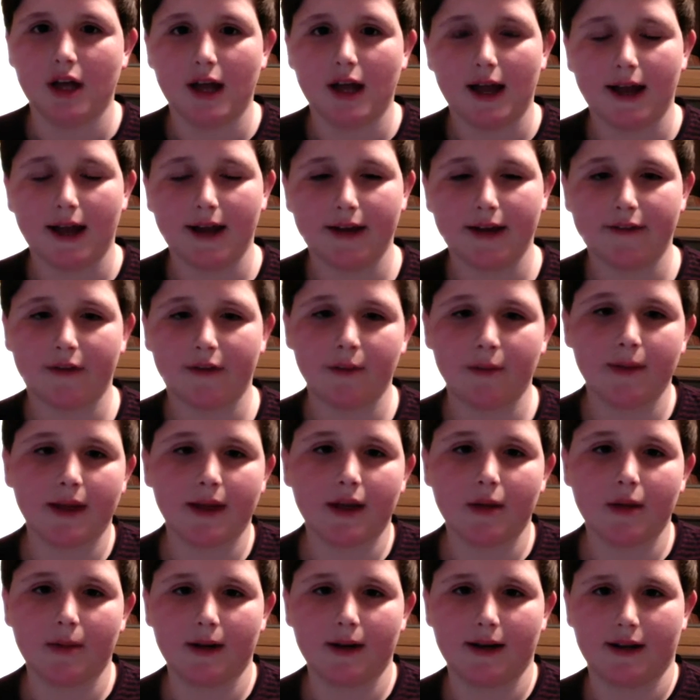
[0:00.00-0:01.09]
if I'm being
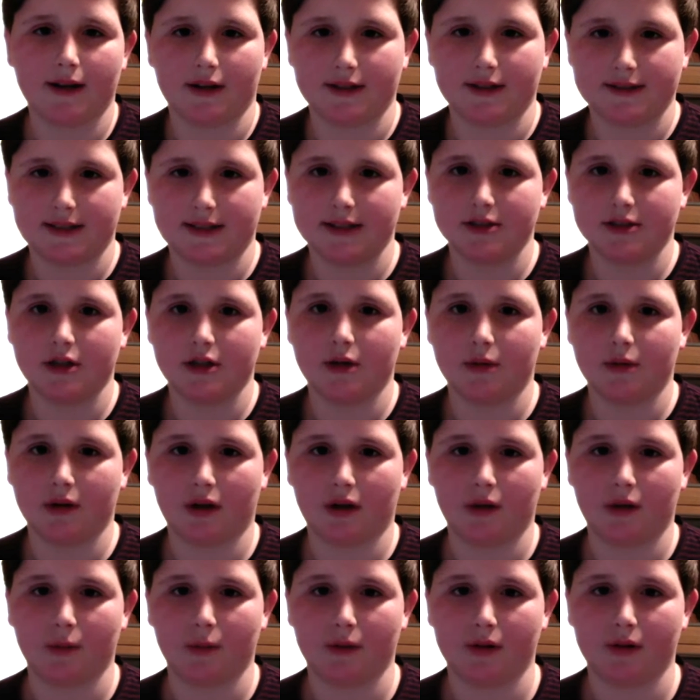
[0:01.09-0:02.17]
completely honest that's not what
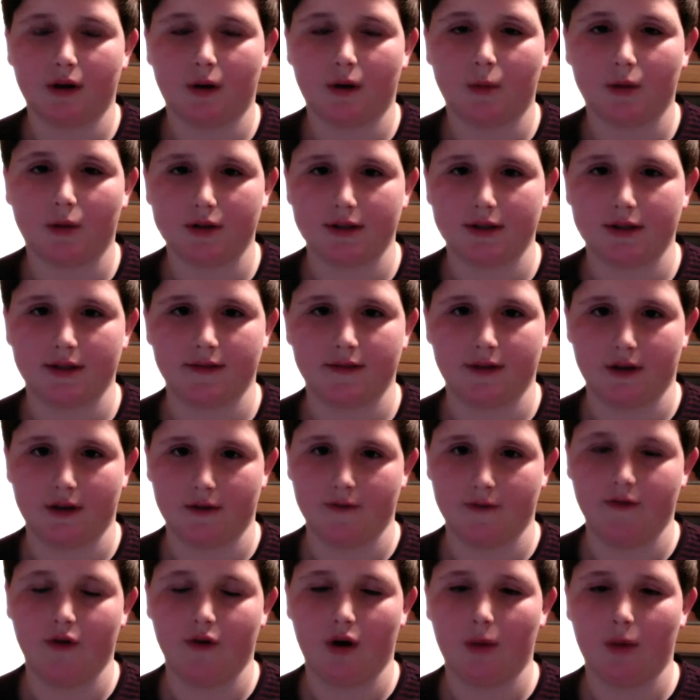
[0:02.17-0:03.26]
I'm, I'm watching the video
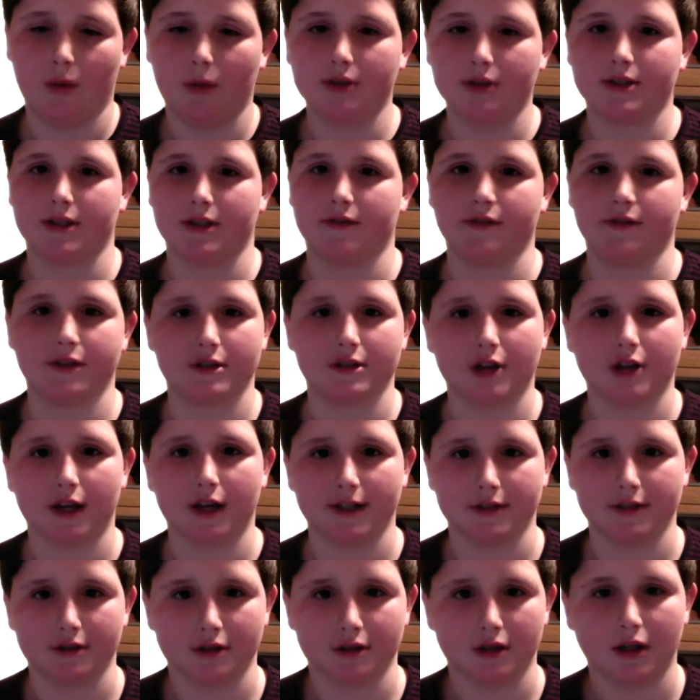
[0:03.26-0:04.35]
for, I'm watching it for the
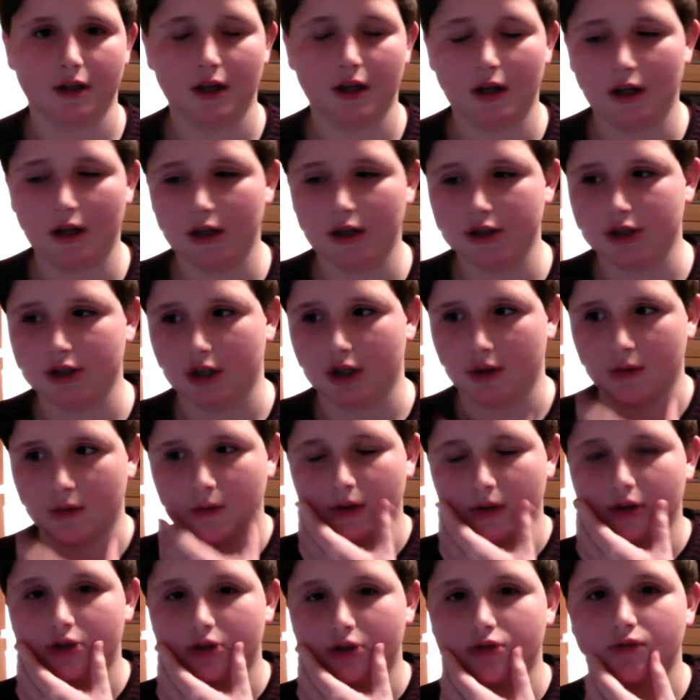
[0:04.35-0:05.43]
title. So
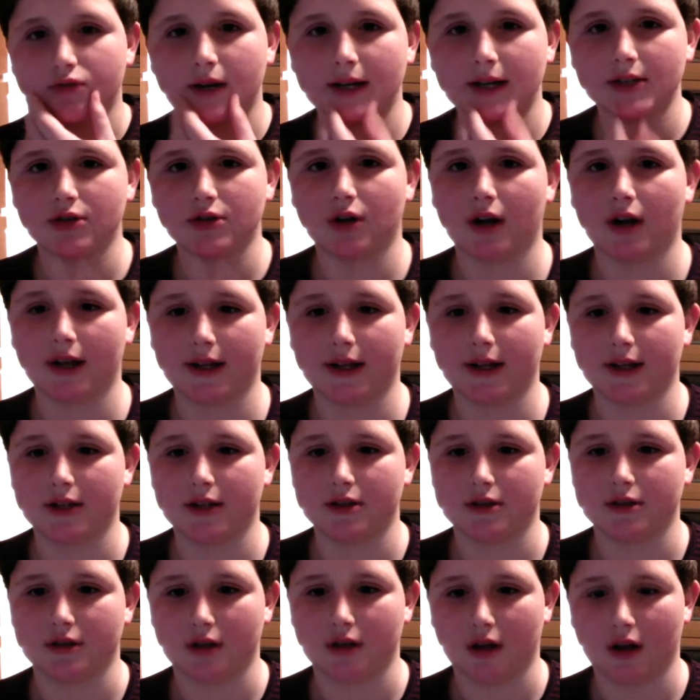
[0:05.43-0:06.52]
you should really try
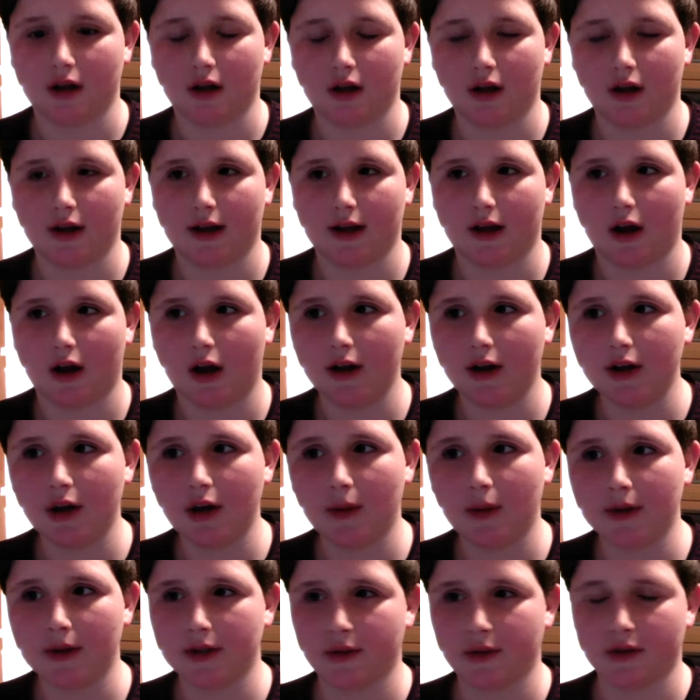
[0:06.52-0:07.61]
and I know
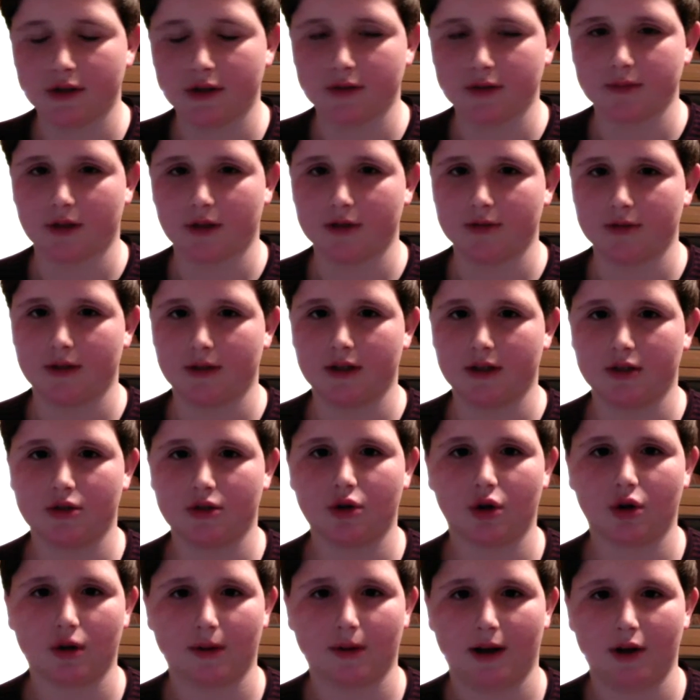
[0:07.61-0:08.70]
I do it sometimes when I
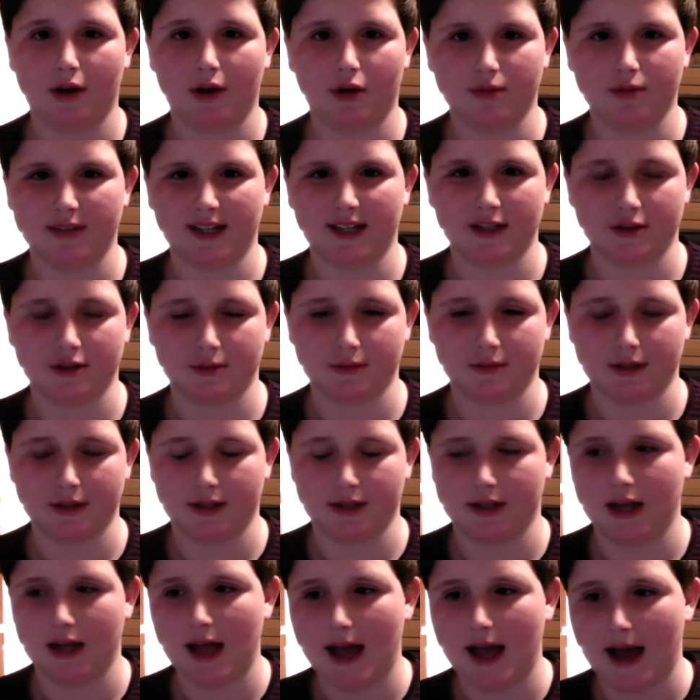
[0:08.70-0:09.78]
talk about an update or something,
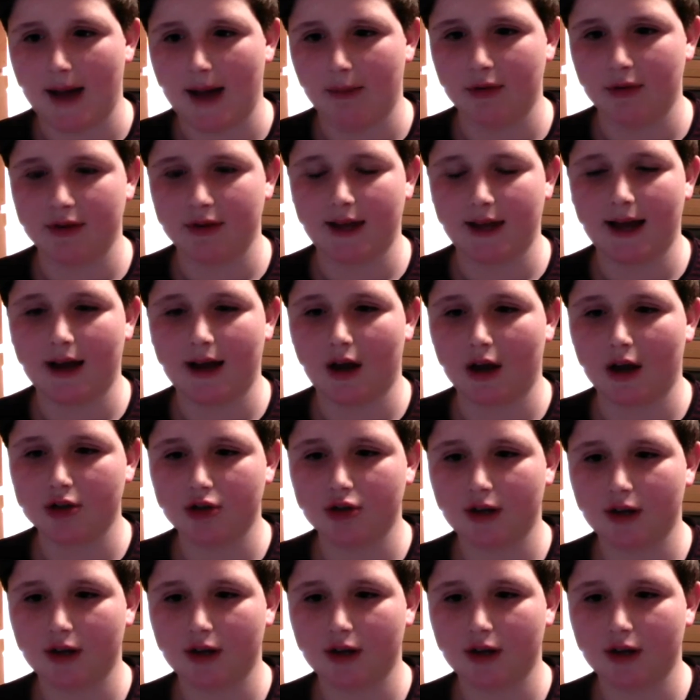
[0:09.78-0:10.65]
but that I try